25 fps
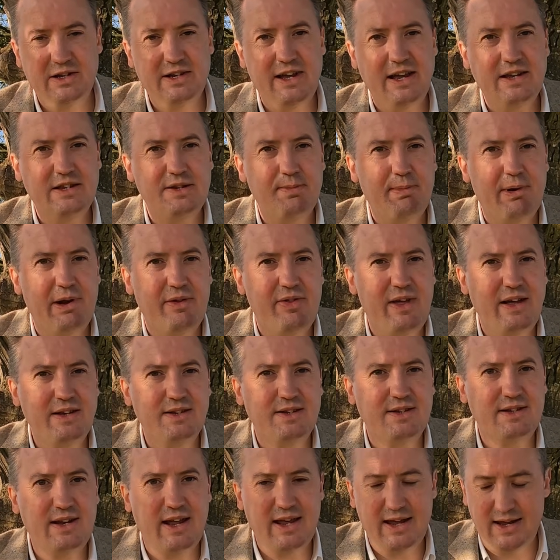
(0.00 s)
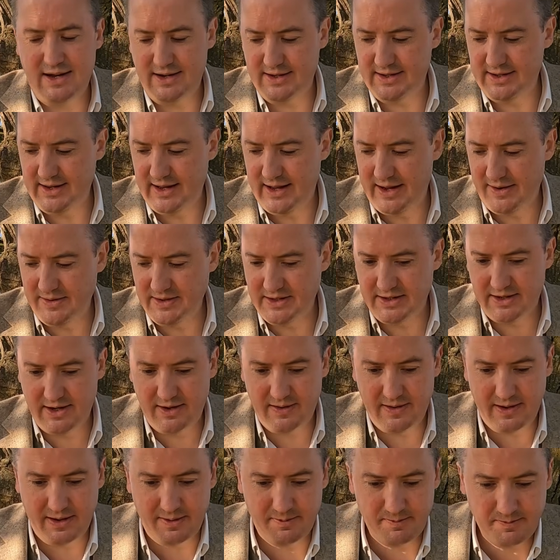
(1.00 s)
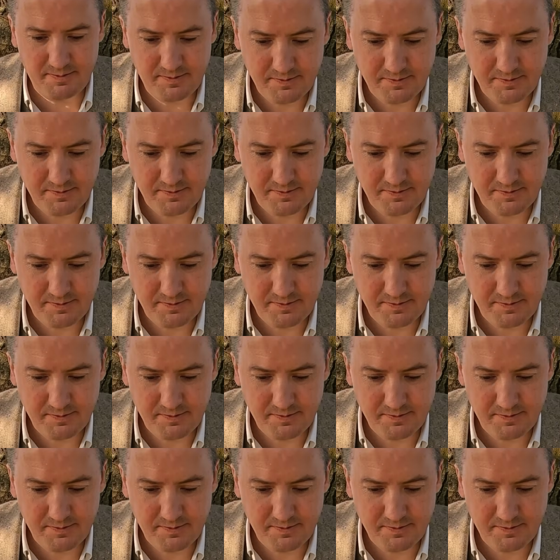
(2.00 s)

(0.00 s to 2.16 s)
I taste a bit of that steak, see how it's doing.